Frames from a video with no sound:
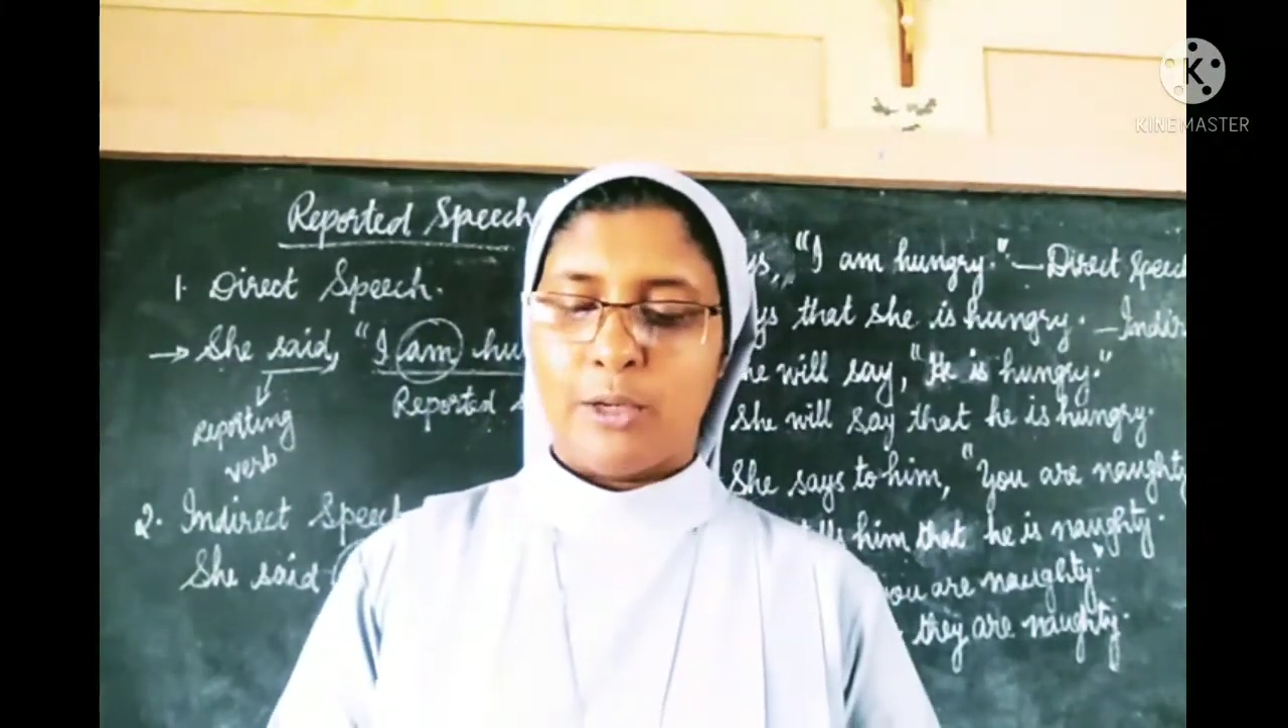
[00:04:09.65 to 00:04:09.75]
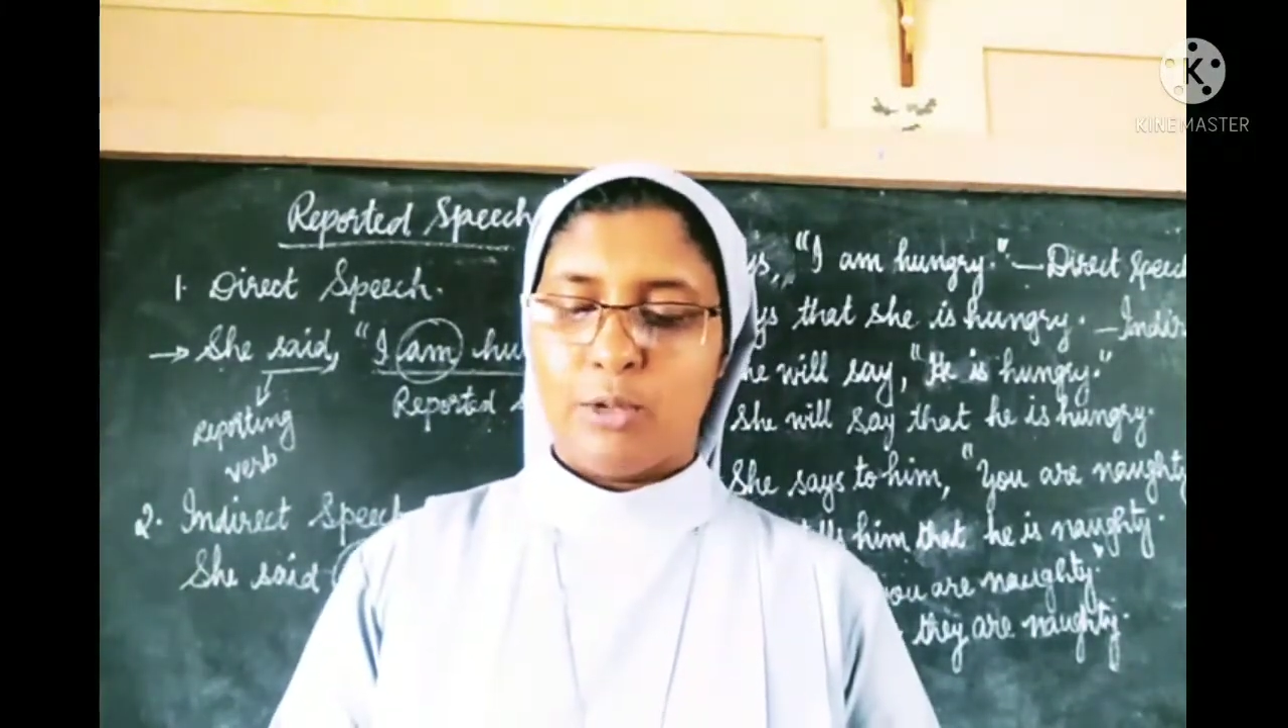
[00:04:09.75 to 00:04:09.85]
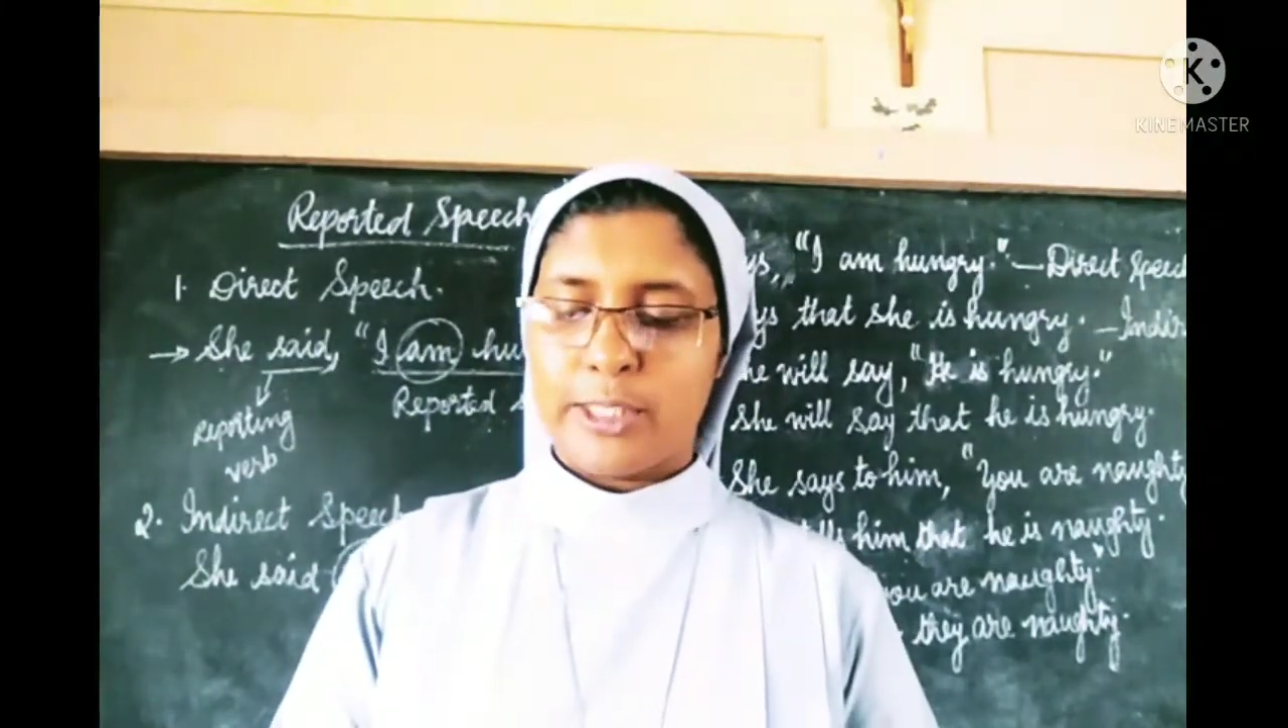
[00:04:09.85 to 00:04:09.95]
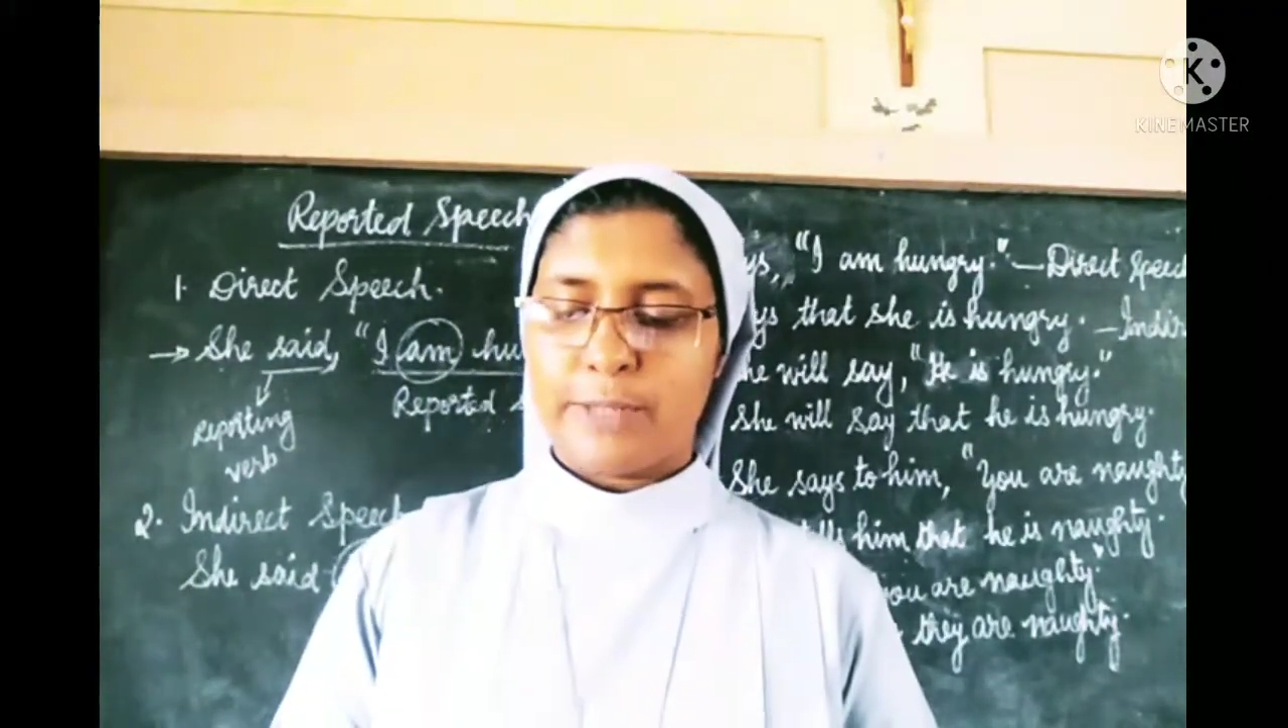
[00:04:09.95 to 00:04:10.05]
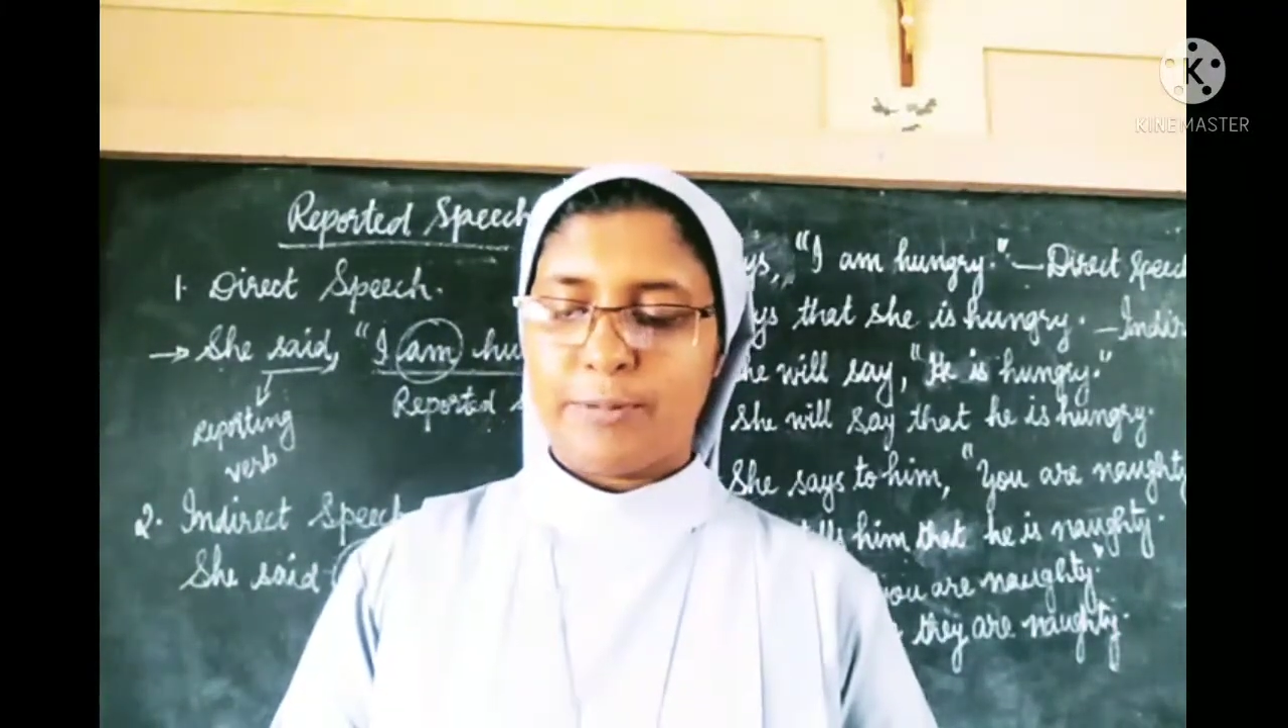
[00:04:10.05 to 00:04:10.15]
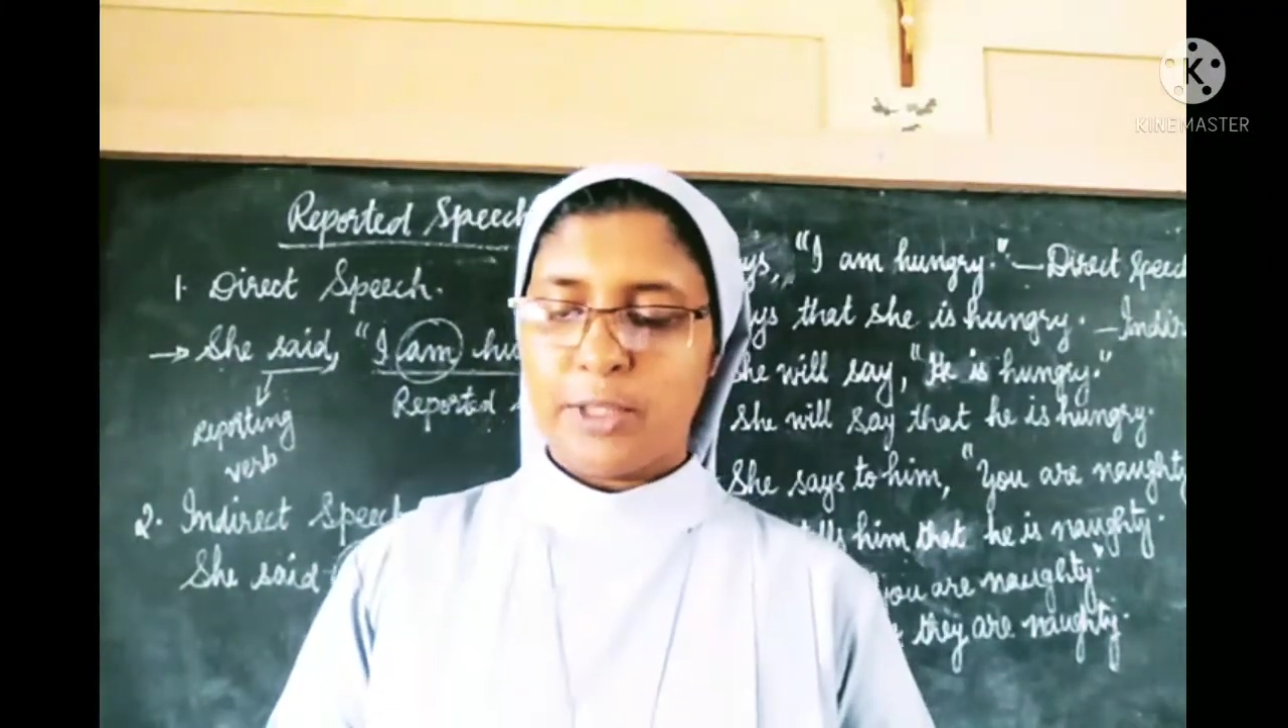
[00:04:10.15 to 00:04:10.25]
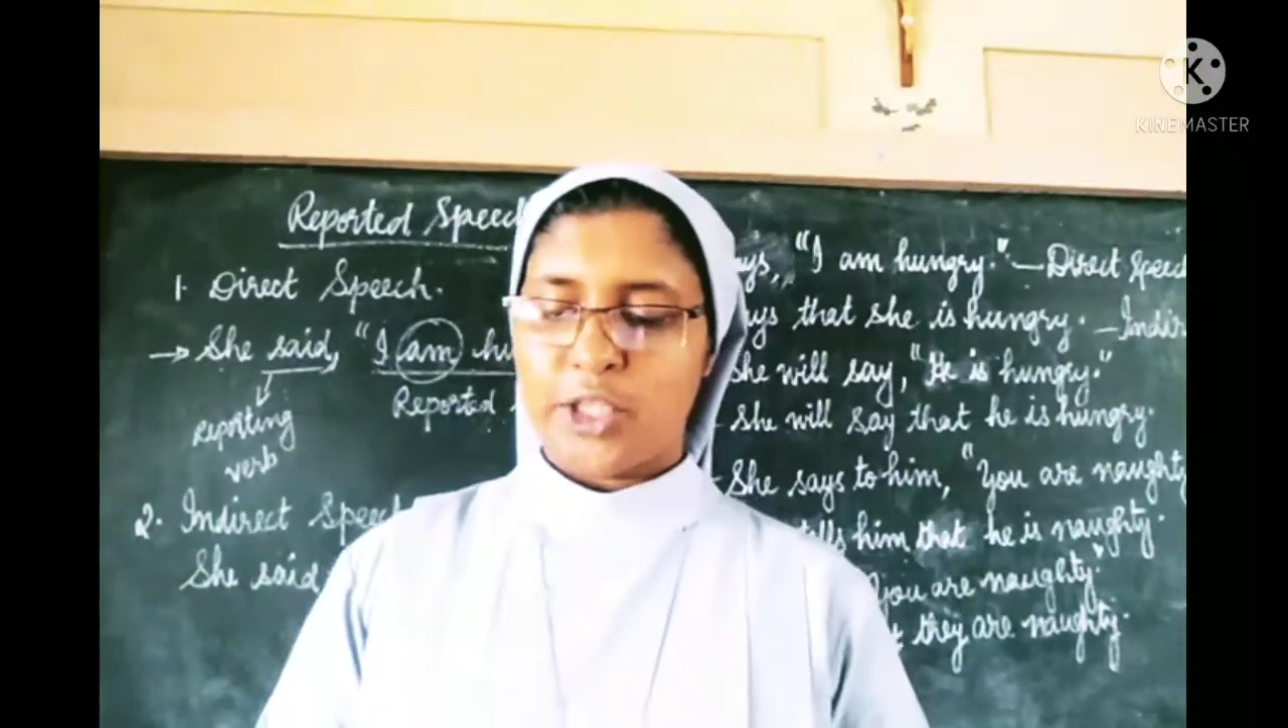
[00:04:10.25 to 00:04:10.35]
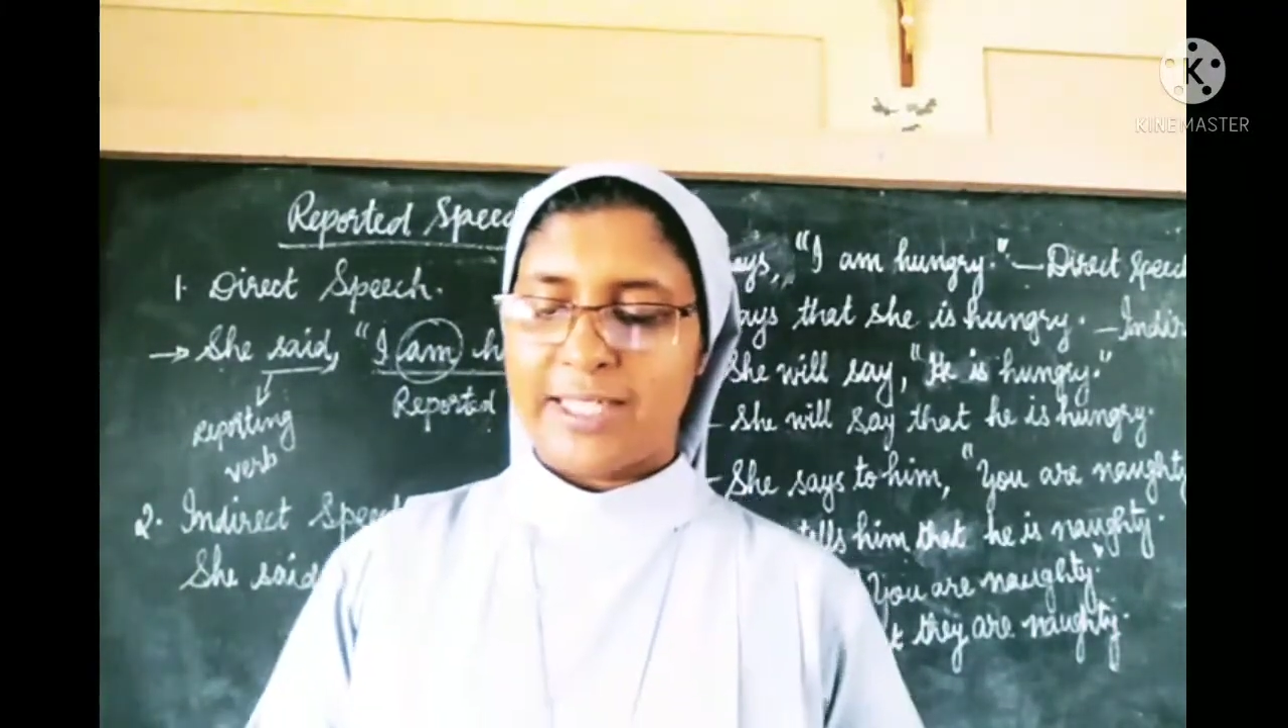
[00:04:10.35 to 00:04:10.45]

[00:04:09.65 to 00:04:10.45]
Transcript: Rules for